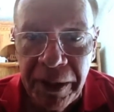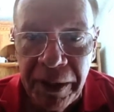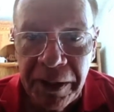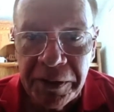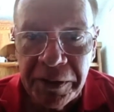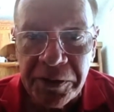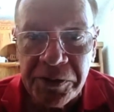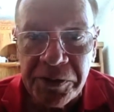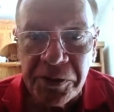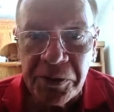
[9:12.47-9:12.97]

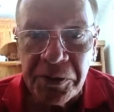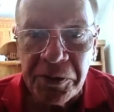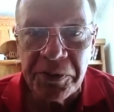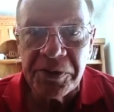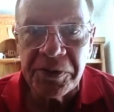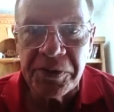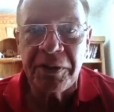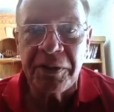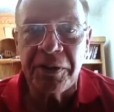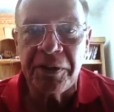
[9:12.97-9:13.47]

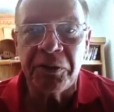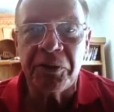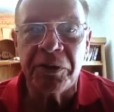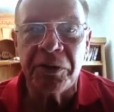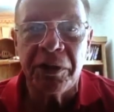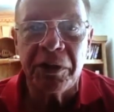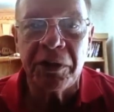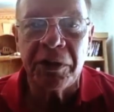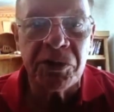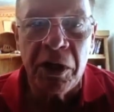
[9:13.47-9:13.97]
dinosaurs. Okay. Another
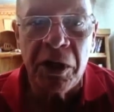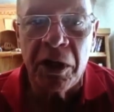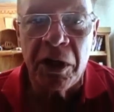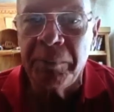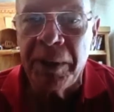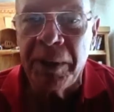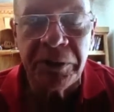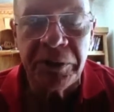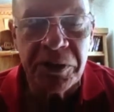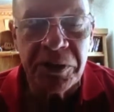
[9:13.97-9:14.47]
year was
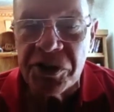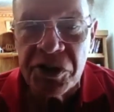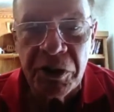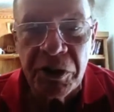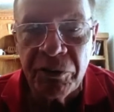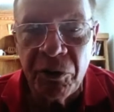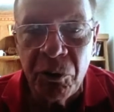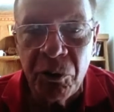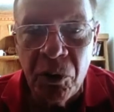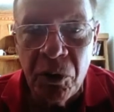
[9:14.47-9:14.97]
all about the
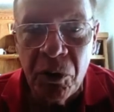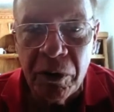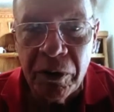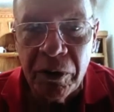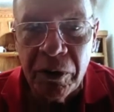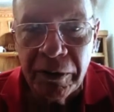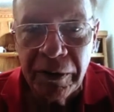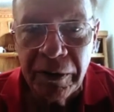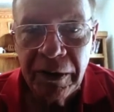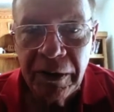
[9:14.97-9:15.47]
Civil
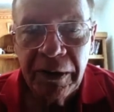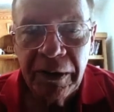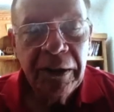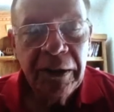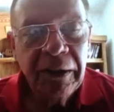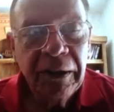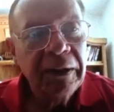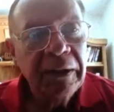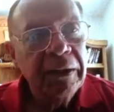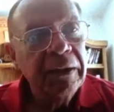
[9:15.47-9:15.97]
War.
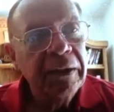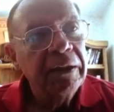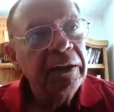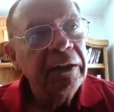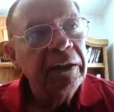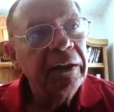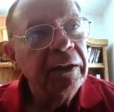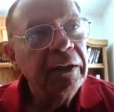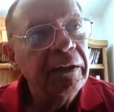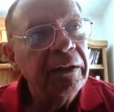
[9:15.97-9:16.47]

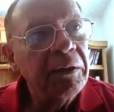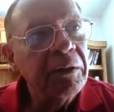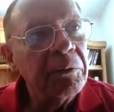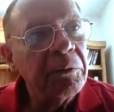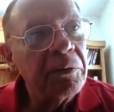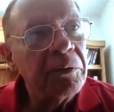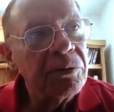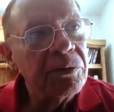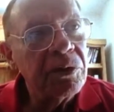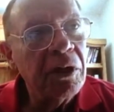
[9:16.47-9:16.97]
And
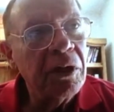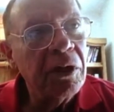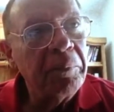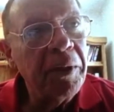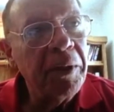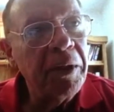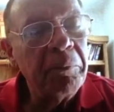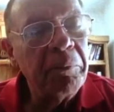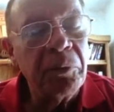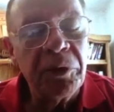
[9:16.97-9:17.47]
another one was all
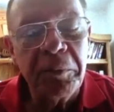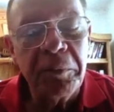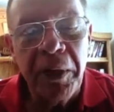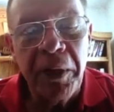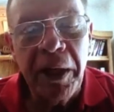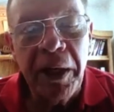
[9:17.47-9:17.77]
about marine